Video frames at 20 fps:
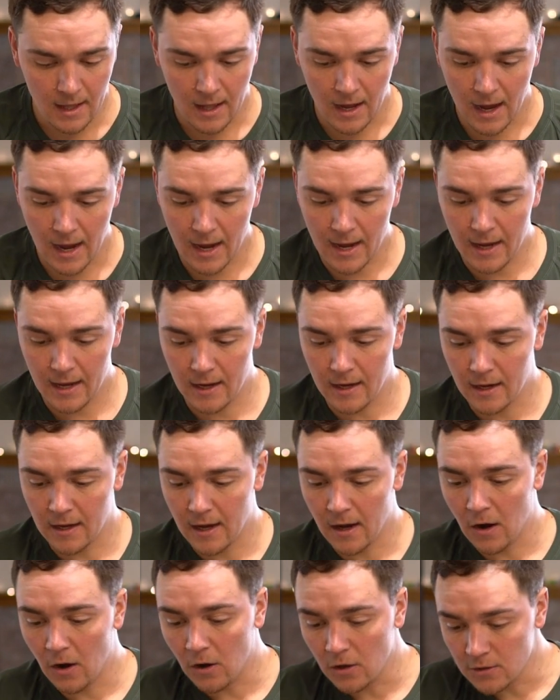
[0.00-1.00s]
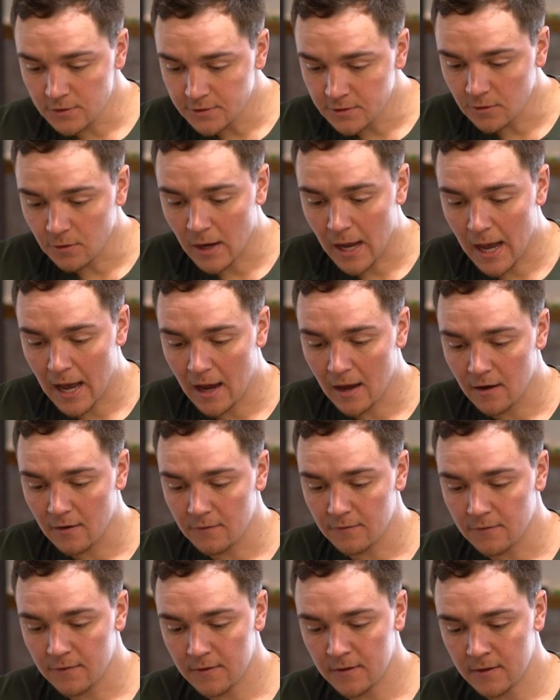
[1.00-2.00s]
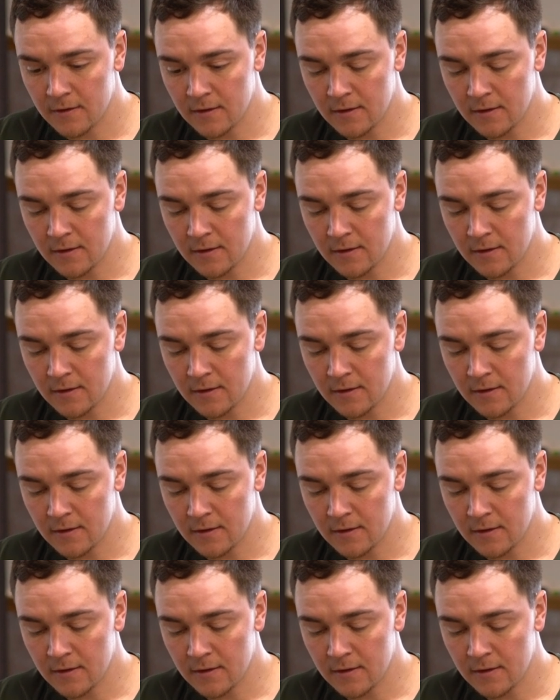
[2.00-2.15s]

I also have